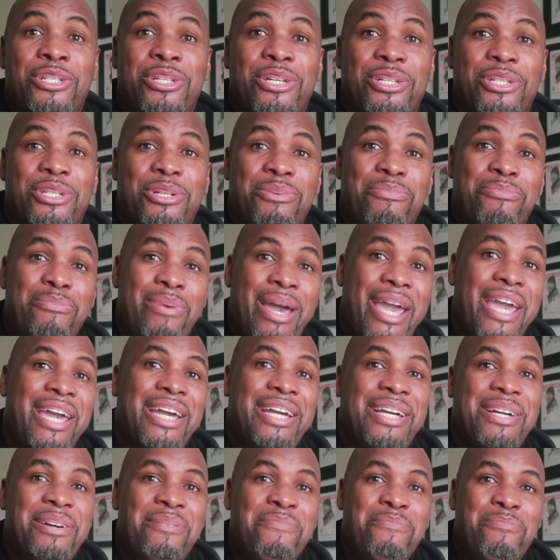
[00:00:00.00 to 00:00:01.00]
the
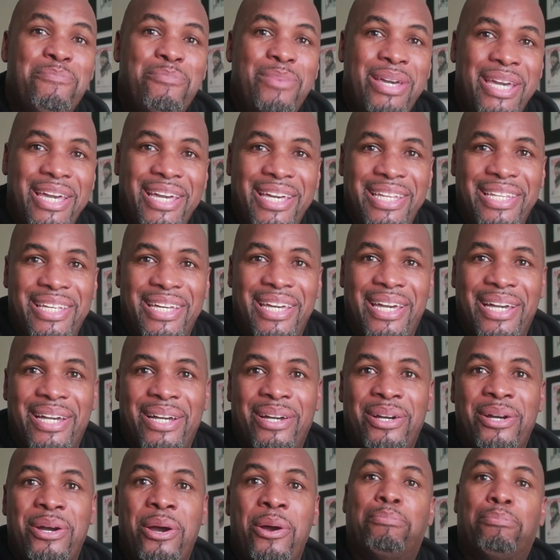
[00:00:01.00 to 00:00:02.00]
Jamaican
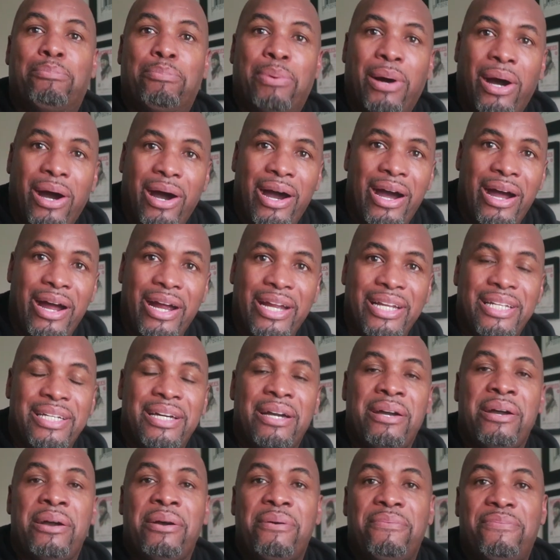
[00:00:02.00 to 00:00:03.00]
media
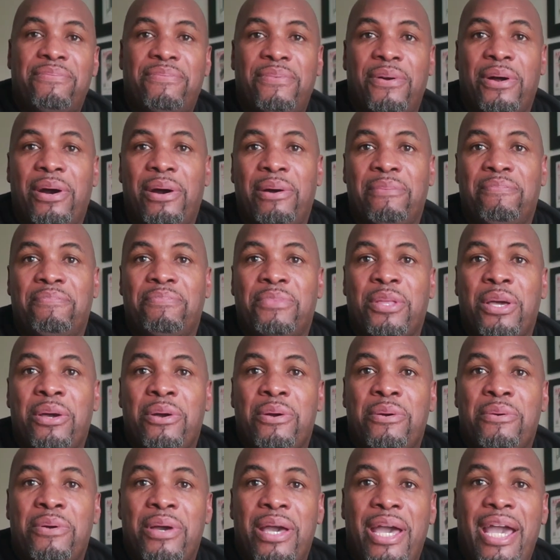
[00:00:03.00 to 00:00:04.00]
barred from
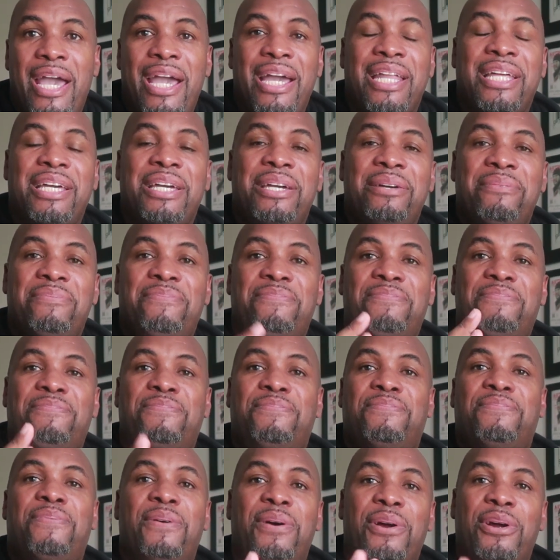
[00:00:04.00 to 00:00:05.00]
any
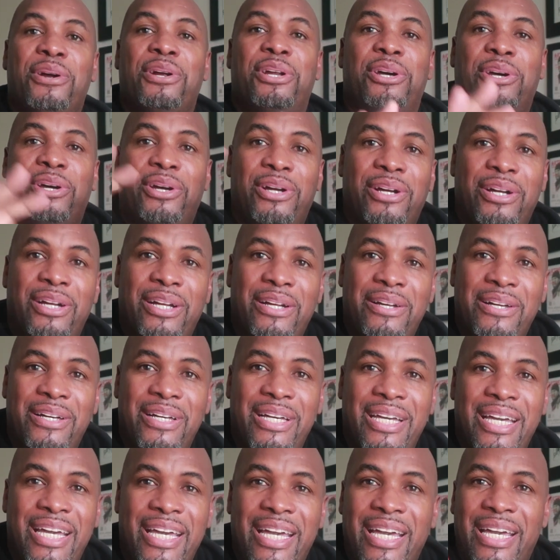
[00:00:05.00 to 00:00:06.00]
further
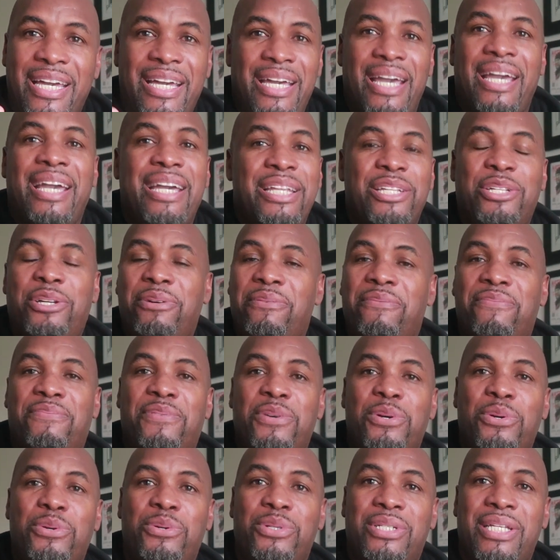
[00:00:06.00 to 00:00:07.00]

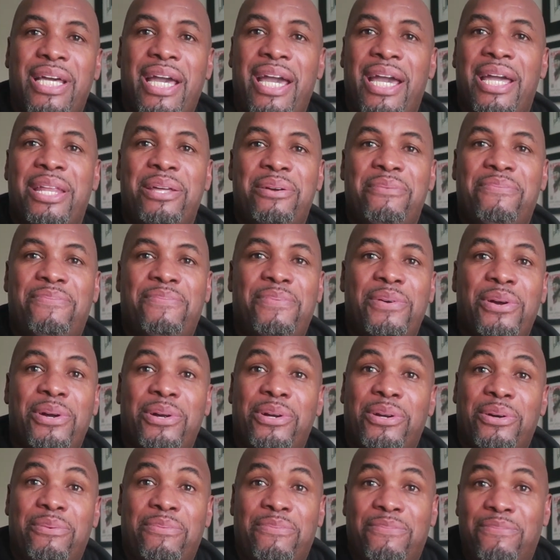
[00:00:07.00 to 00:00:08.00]
interviews, any
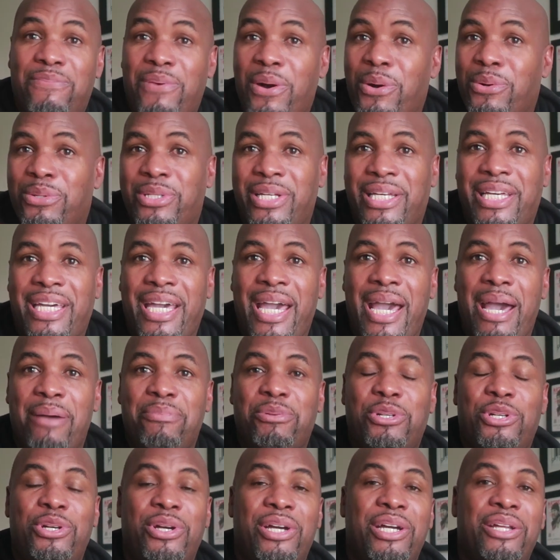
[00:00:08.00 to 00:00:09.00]
further photo
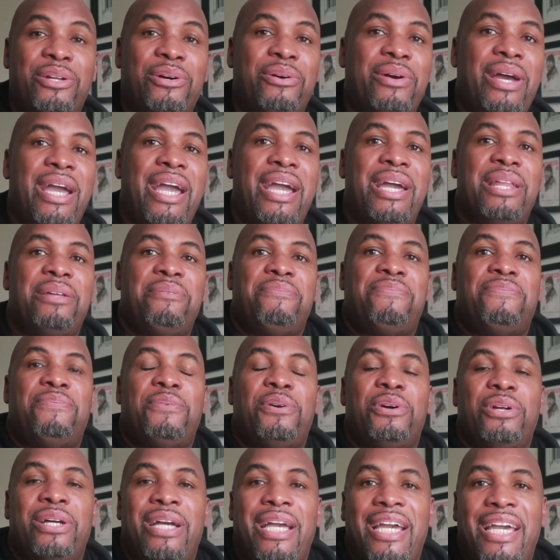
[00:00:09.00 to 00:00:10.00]
capturing, or any
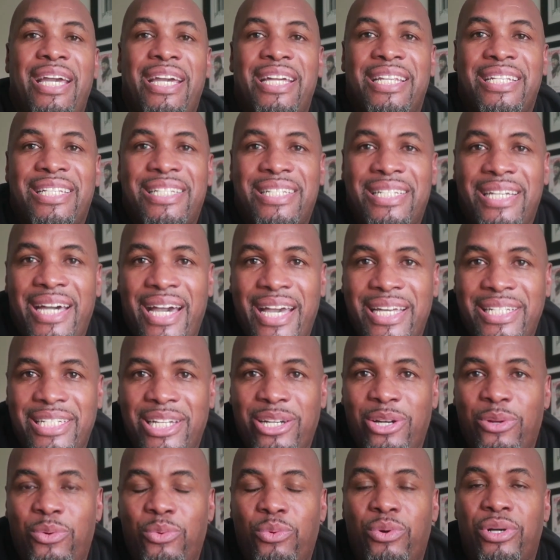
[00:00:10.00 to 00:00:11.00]
further
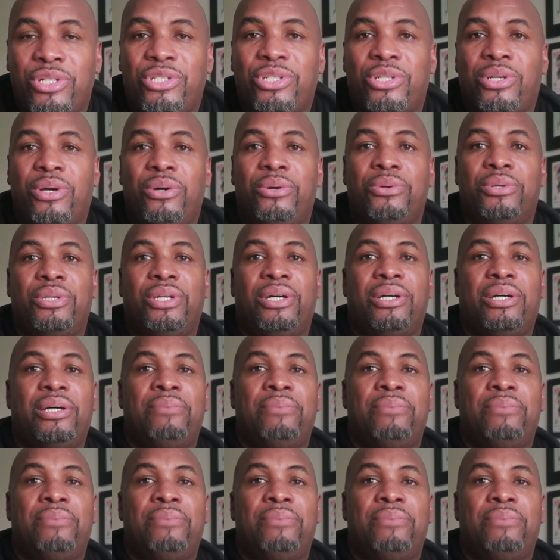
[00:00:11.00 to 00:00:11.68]
insights on what's going